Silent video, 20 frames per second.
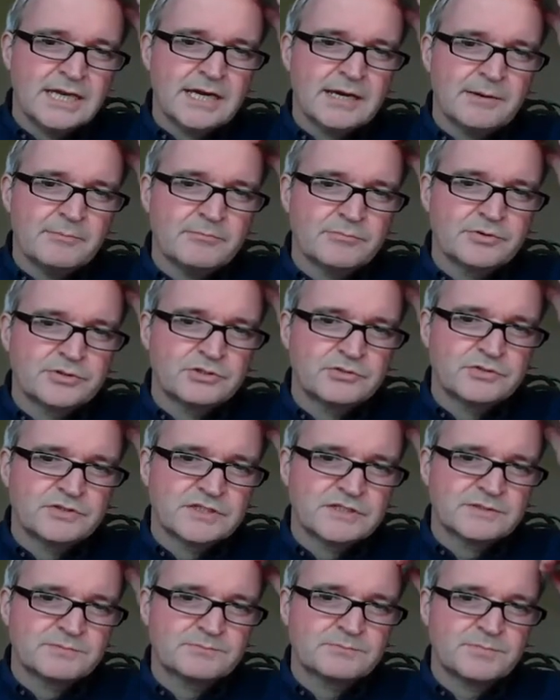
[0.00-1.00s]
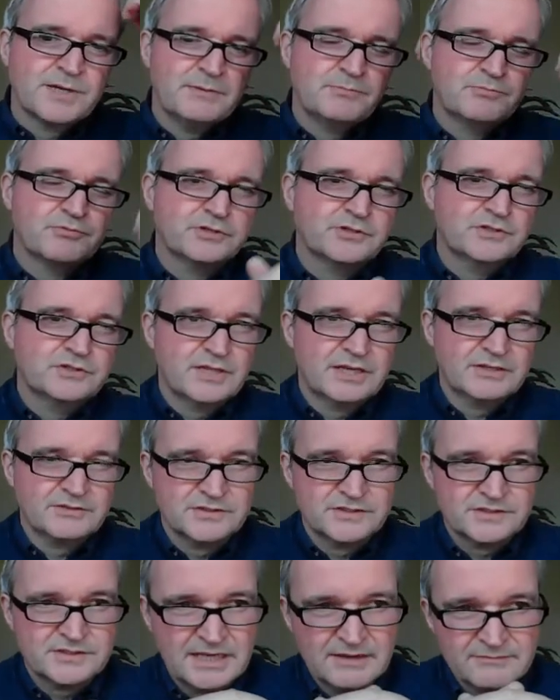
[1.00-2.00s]
produced this paper in
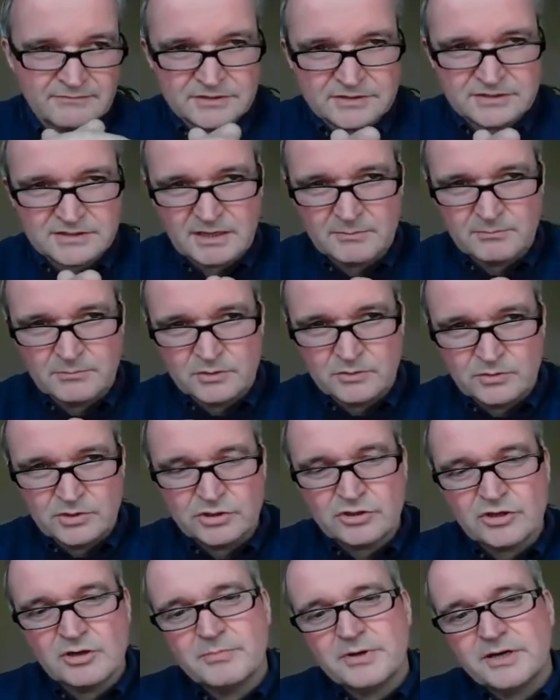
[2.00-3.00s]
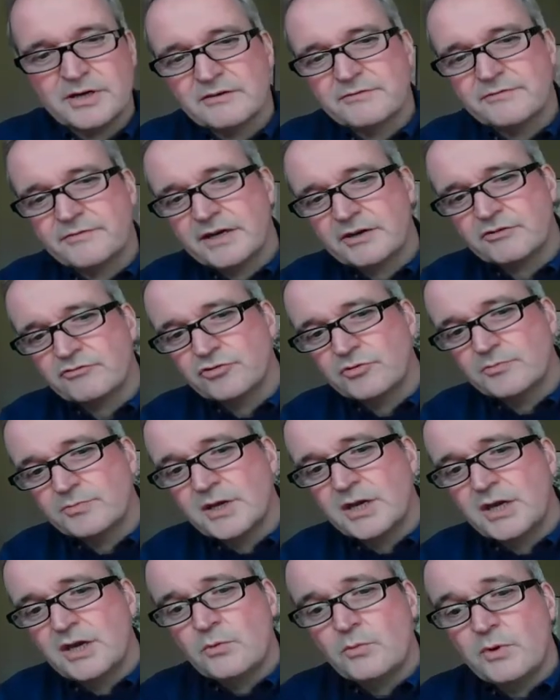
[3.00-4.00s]
2007, Simon McGurk on behalf of our
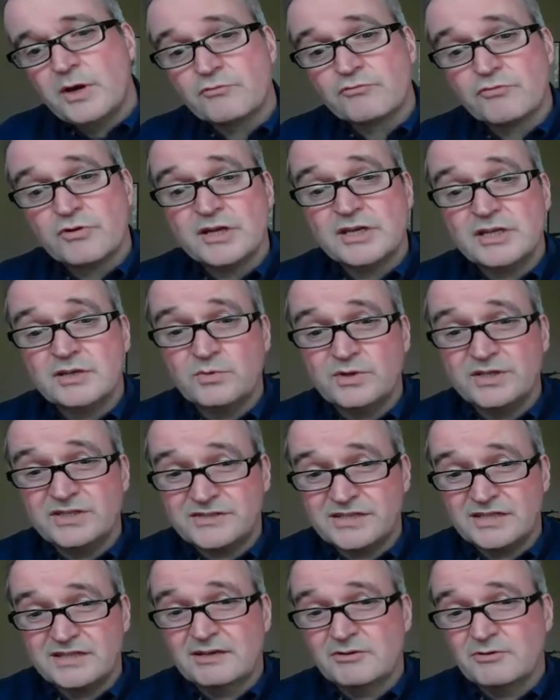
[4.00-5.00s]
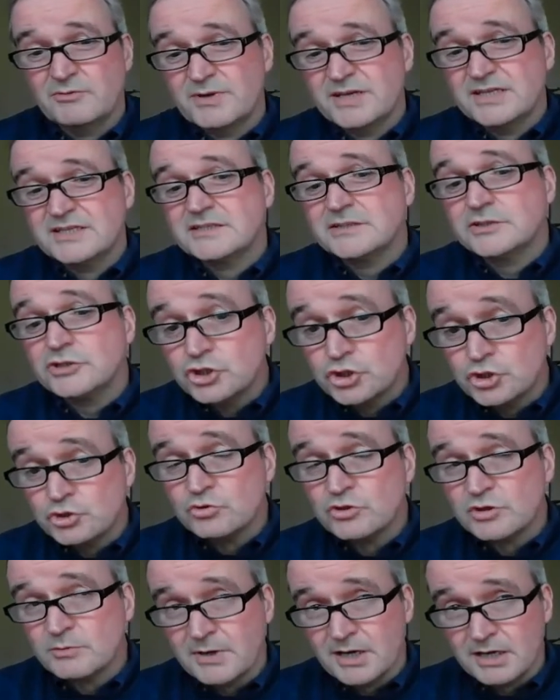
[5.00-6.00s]
group, where really we said there were basically
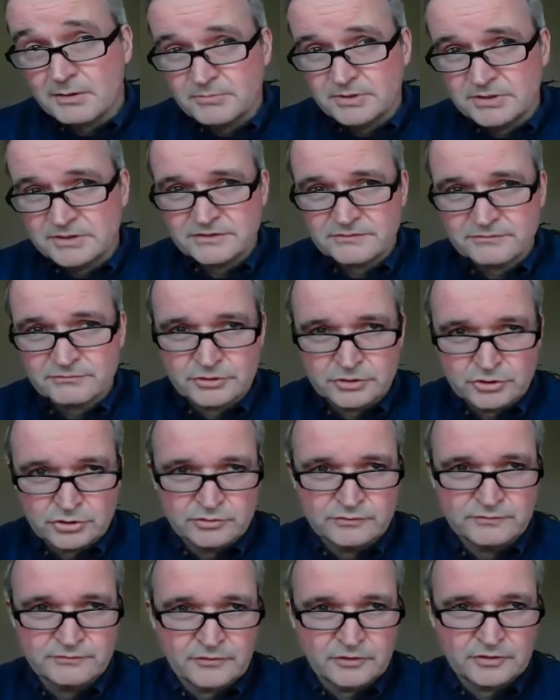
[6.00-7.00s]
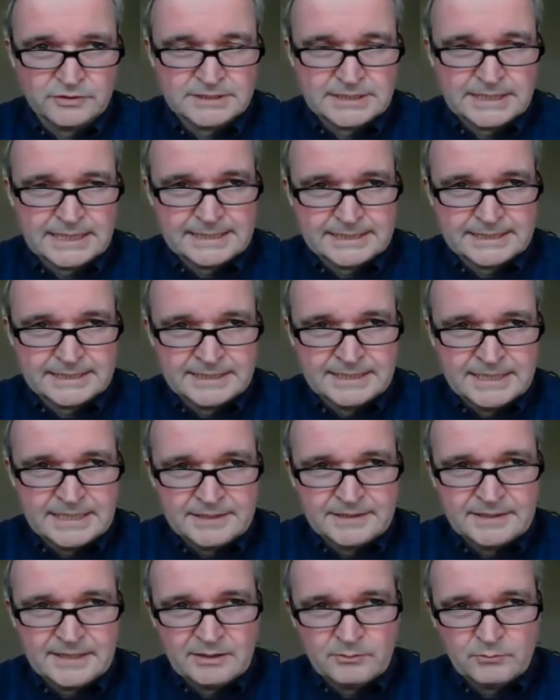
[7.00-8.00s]
2 commandments for a good Fontan,
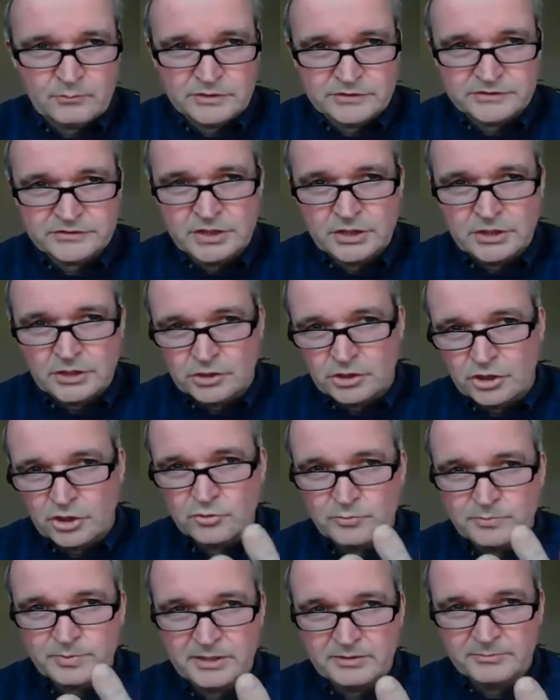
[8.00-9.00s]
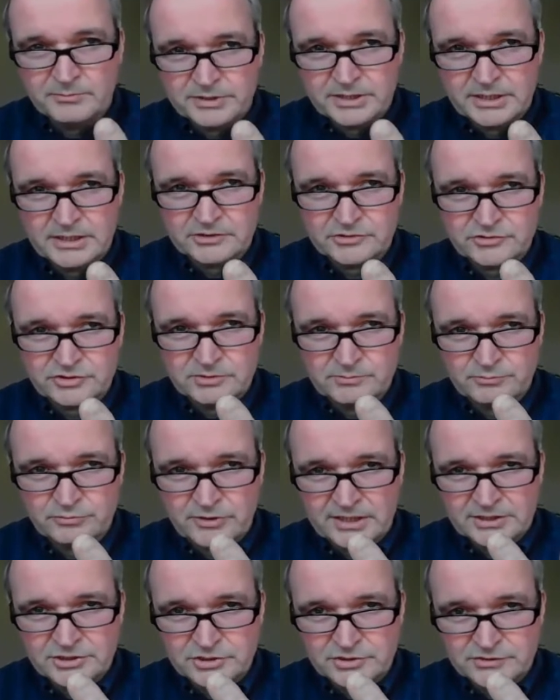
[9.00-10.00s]
and that was low pulmonary artery
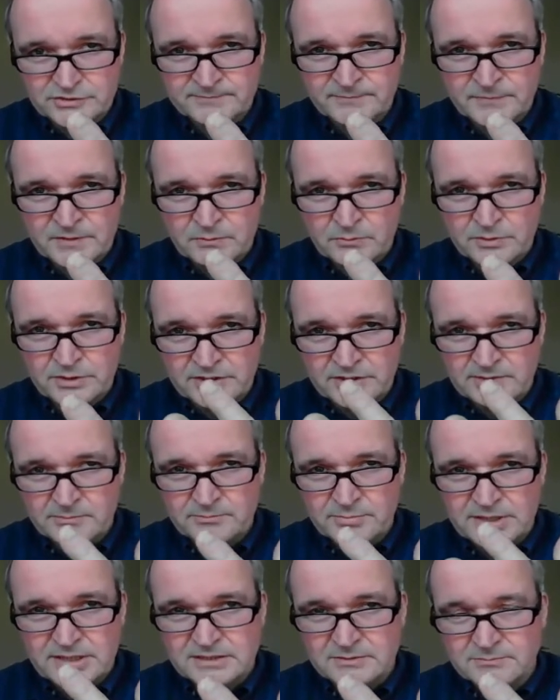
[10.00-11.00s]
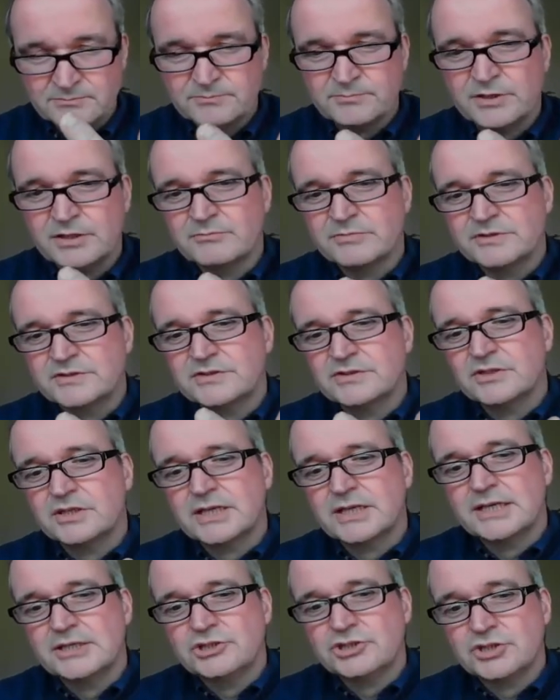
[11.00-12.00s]
pressures with unimpeded pulmonary
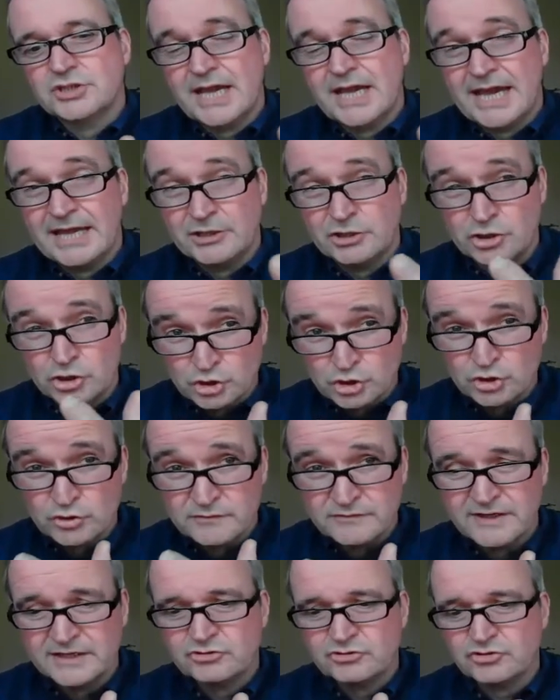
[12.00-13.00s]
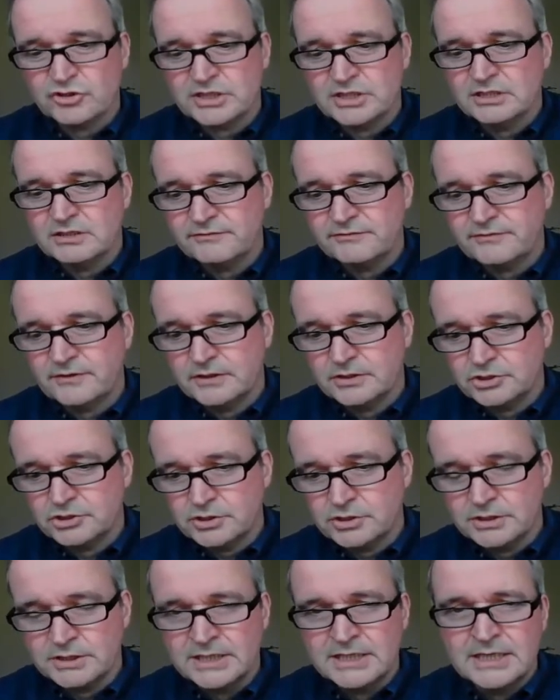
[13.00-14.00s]
circulation and good ventricular
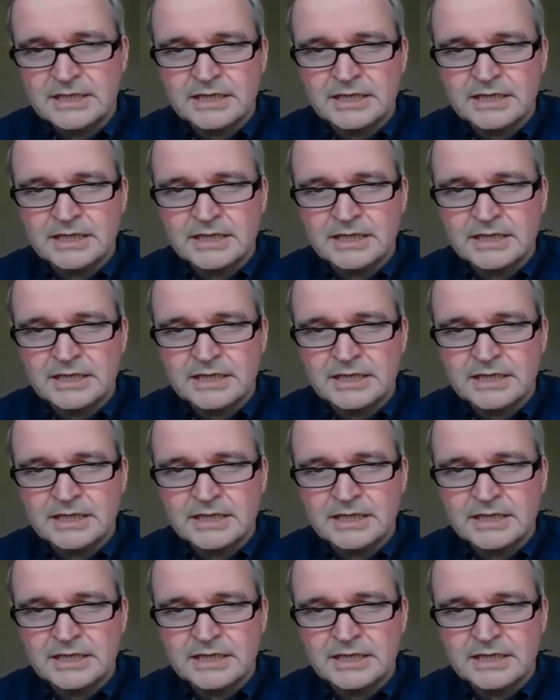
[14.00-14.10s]
function.